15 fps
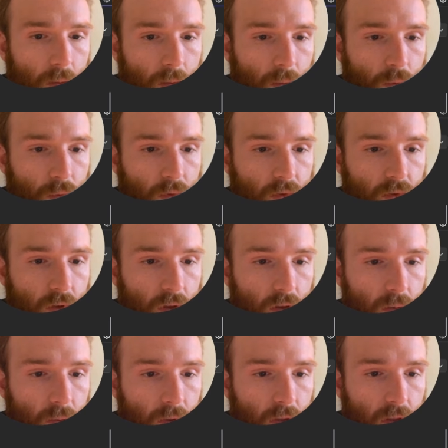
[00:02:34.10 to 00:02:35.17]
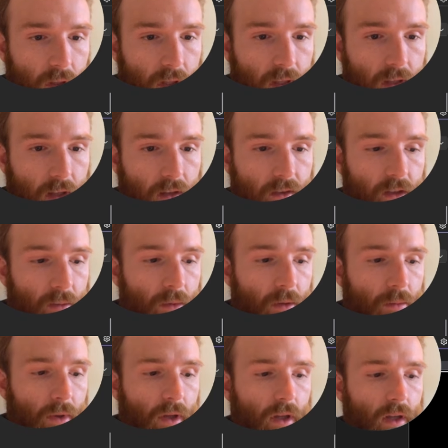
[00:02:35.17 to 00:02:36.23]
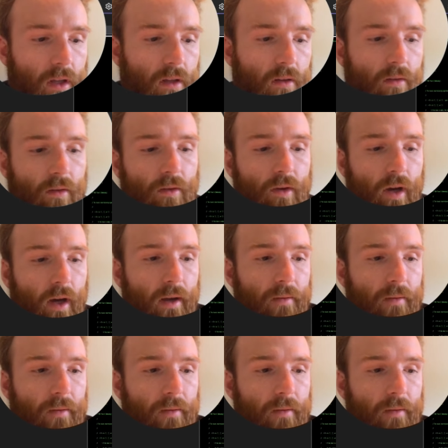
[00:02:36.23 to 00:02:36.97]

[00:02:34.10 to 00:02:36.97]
Move this down a little bit. Lint.cpp. Okay.